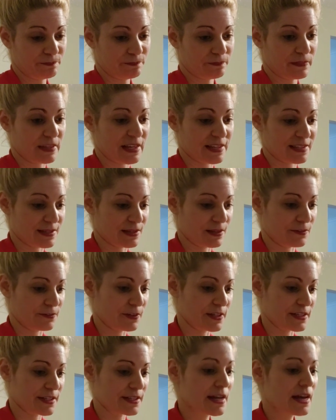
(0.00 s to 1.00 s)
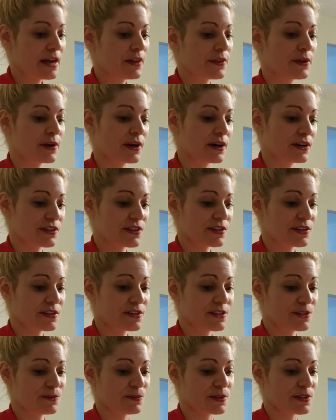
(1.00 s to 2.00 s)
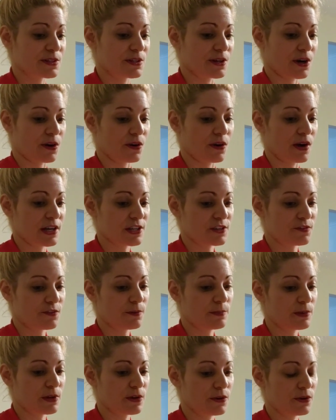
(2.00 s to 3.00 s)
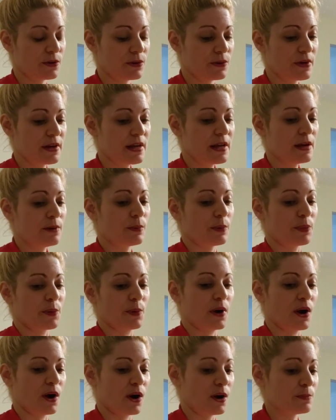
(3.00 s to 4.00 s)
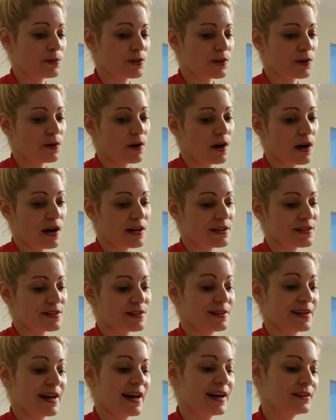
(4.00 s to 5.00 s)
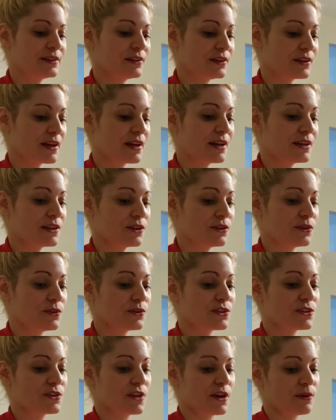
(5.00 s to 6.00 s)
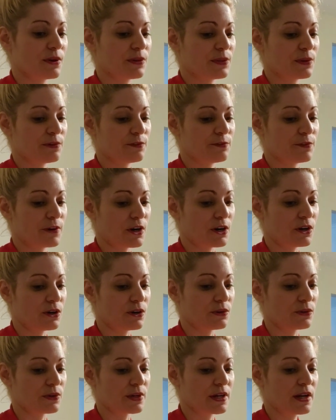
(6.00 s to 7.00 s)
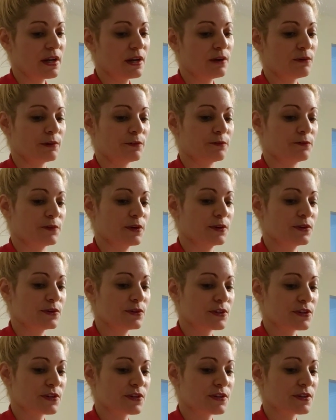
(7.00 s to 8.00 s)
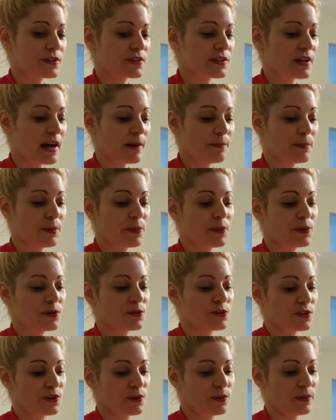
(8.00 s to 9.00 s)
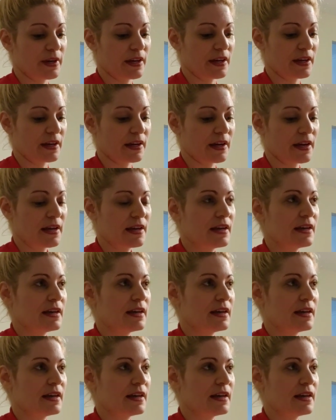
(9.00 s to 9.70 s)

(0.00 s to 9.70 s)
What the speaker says: That's the difference. The narcissist will sit across from you with their arms crossed, not look at you, stare at their phone, refuse to stop what they're doing,